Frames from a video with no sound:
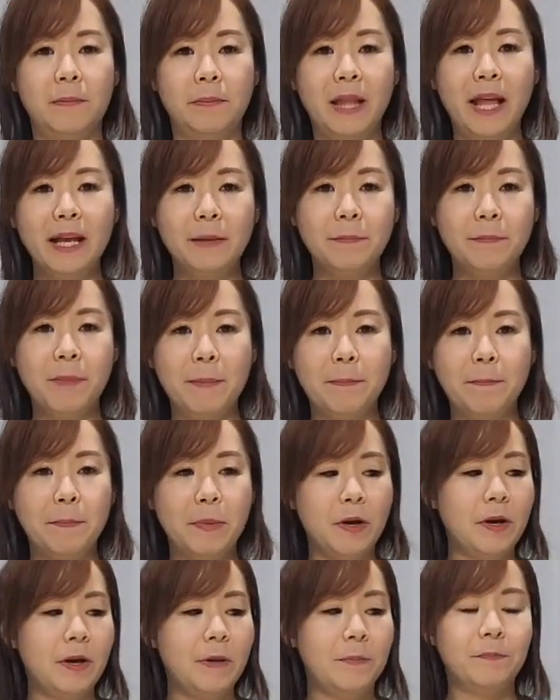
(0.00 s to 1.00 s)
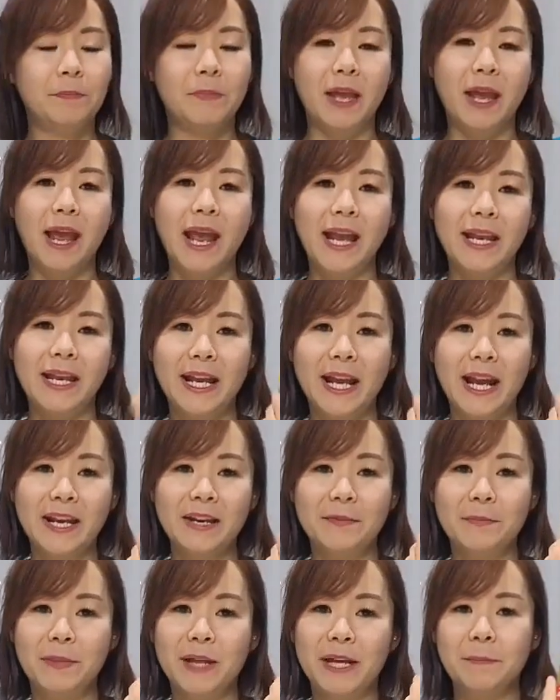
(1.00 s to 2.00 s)
Some black pepper.
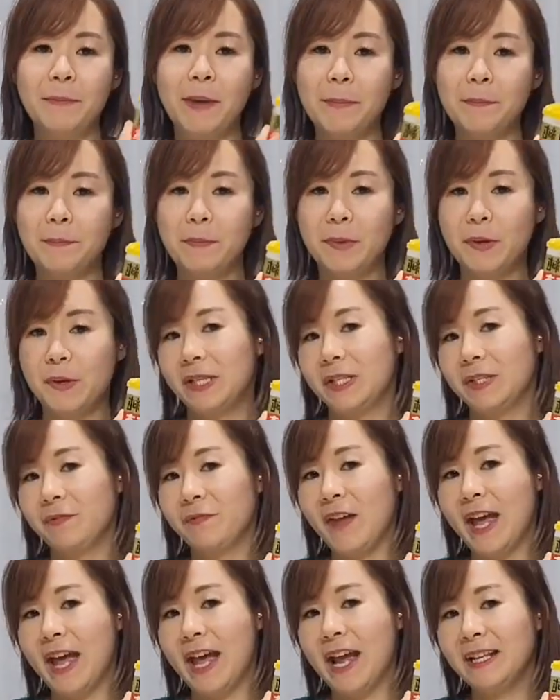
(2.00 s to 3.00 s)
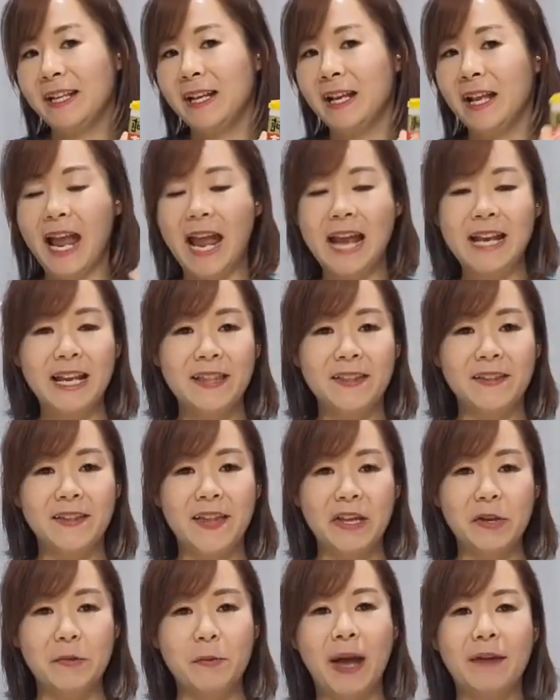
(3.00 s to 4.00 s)
Any kind of black pepper is
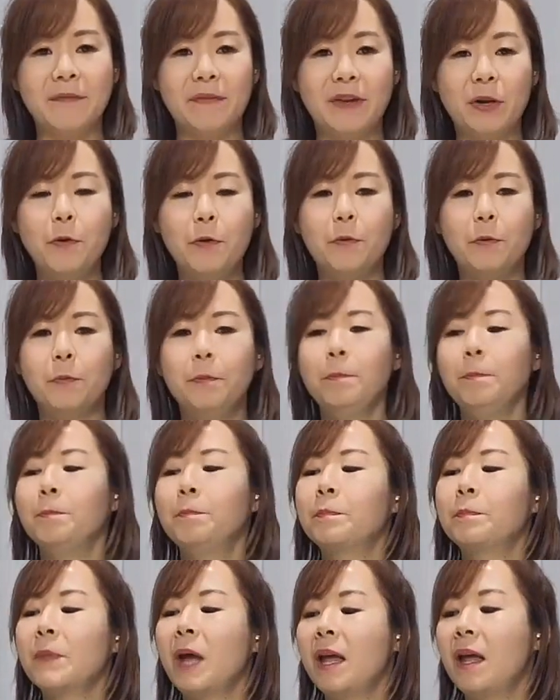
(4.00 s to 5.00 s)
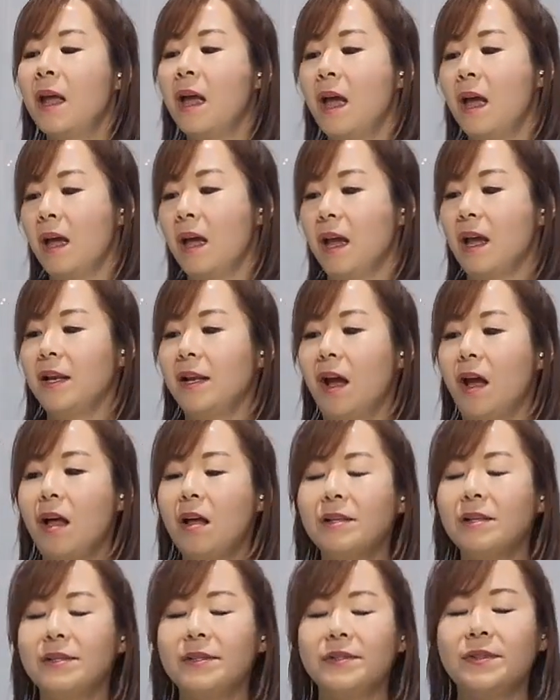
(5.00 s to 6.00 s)
fine. Anything that you have at home.
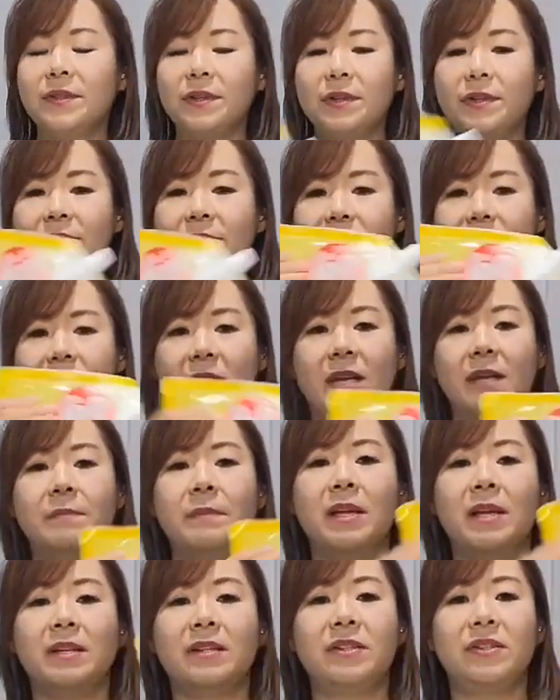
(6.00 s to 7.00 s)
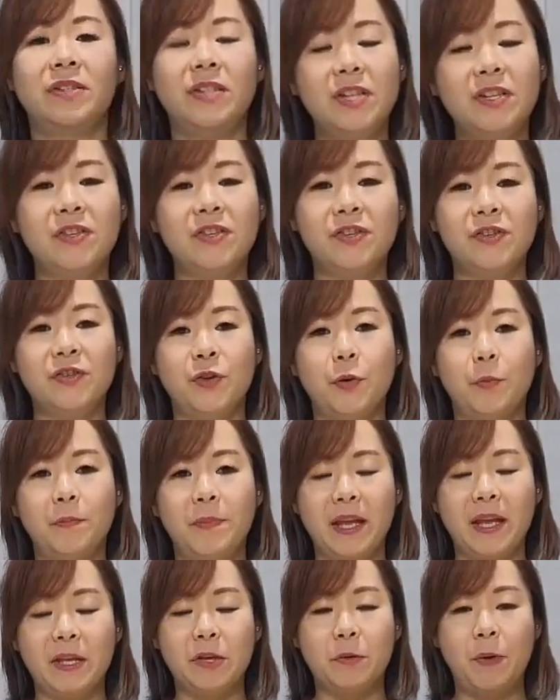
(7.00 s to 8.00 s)
And also some
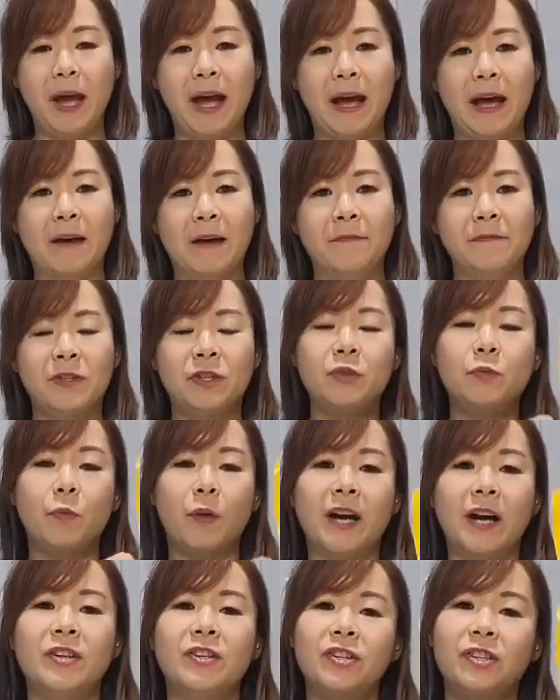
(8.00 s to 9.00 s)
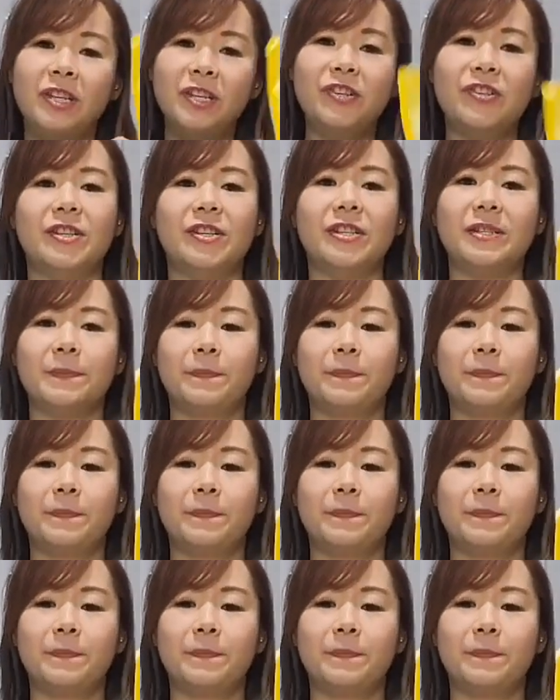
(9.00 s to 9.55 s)
dish soap that you have to